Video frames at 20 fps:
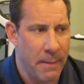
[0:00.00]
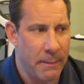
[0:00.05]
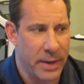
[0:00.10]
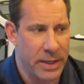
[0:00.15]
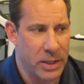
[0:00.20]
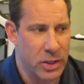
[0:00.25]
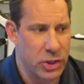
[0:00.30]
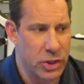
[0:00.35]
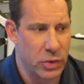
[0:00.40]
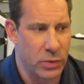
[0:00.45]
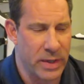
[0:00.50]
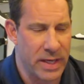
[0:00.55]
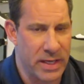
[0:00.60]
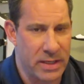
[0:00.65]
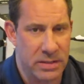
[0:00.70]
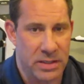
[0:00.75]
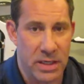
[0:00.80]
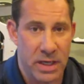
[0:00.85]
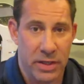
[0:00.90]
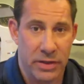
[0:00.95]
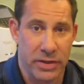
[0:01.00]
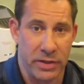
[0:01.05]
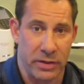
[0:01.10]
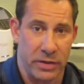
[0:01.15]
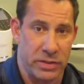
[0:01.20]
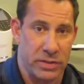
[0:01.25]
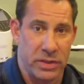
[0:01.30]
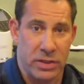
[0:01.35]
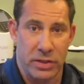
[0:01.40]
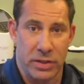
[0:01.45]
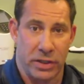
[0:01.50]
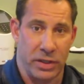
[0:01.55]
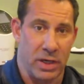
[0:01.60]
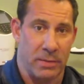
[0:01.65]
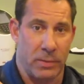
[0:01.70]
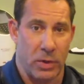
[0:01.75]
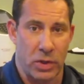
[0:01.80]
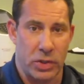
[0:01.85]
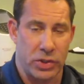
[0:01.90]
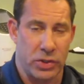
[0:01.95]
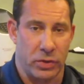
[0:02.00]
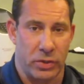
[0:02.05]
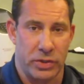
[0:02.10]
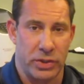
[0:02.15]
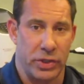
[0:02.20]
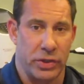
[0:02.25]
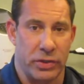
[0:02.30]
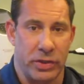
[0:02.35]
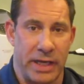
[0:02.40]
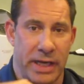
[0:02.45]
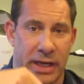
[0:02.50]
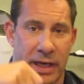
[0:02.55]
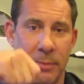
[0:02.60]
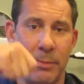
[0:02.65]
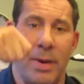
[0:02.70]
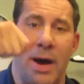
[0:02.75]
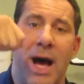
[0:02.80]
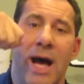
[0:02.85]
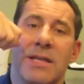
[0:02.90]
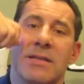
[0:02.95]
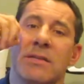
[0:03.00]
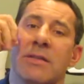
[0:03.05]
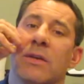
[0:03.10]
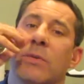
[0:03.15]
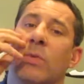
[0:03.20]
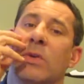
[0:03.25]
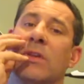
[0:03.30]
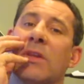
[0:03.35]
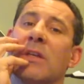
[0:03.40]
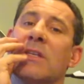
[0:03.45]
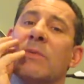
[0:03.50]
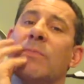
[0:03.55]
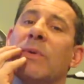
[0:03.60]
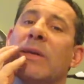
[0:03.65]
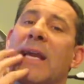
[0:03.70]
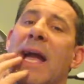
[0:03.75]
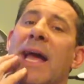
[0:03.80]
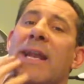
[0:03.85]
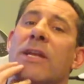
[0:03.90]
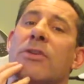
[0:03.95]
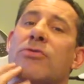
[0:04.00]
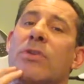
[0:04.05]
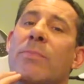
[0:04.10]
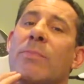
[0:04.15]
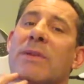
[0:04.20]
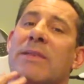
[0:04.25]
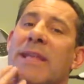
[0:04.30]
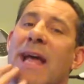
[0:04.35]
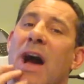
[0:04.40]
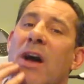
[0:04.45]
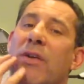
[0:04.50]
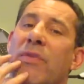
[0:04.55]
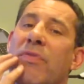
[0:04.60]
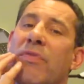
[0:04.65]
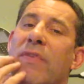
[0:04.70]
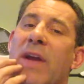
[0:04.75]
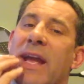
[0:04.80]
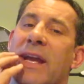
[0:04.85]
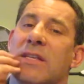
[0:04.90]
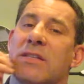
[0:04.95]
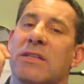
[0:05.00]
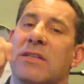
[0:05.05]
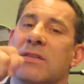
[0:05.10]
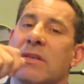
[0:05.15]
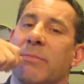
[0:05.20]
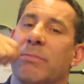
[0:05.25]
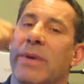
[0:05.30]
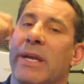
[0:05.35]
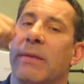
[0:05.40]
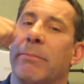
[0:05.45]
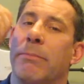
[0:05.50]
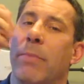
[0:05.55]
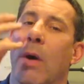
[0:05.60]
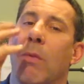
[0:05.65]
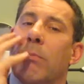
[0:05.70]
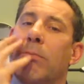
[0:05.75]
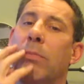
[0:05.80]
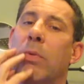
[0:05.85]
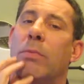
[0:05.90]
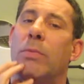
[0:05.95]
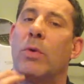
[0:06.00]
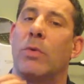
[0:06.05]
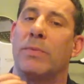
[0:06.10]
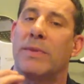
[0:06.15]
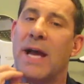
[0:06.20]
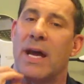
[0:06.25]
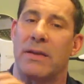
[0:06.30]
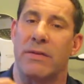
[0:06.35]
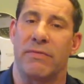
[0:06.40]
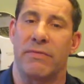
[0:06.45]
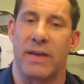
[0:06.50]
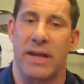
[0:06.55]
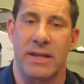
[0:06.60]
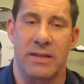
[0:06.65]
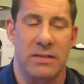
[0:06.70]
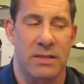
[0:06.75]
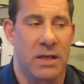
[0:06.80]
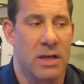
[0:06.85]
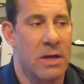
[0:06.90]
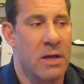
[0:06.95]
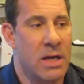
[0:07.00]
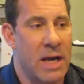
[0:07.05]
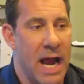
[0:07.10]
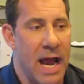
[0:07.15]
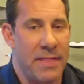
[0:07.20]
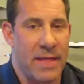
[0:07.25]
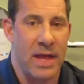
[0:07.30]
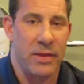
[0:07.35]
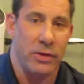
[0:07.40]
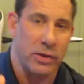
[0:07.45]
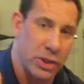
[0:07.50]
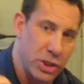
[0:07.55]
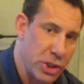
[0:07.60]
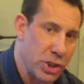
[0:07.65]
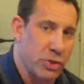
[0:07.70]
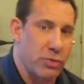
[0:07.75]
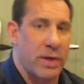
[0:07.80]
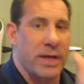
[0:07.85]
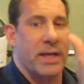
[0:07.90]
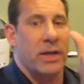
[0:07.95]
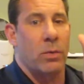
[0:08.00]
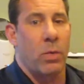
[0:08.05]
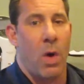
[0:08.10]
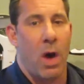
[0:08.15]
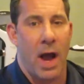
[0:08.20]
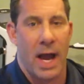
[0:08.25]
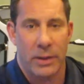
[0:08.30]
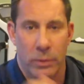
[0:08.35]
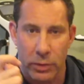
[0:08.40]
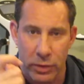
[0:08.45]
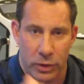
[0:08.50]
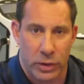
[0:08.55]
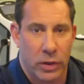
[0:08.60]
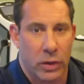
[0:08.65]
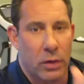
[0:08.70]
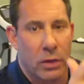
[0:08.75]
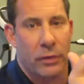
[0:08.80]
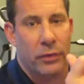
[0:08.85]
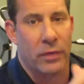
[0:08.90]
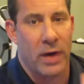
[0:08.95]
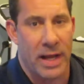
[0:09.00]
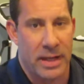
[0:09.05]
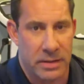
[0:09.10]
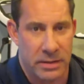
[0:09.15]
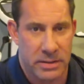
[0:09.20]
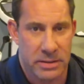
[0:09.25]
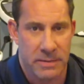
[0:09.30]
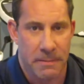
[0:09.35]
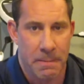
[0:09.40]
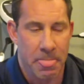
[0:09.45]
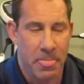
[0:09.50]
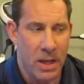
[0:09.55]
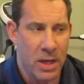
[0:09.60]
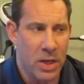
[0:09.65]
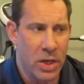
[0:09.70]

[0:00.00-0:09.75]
My issue is there's the commercials, her eating pasta with the spaghetti dripping down her face is a big boom down the face. And then she's drinking wine with her girlfriends.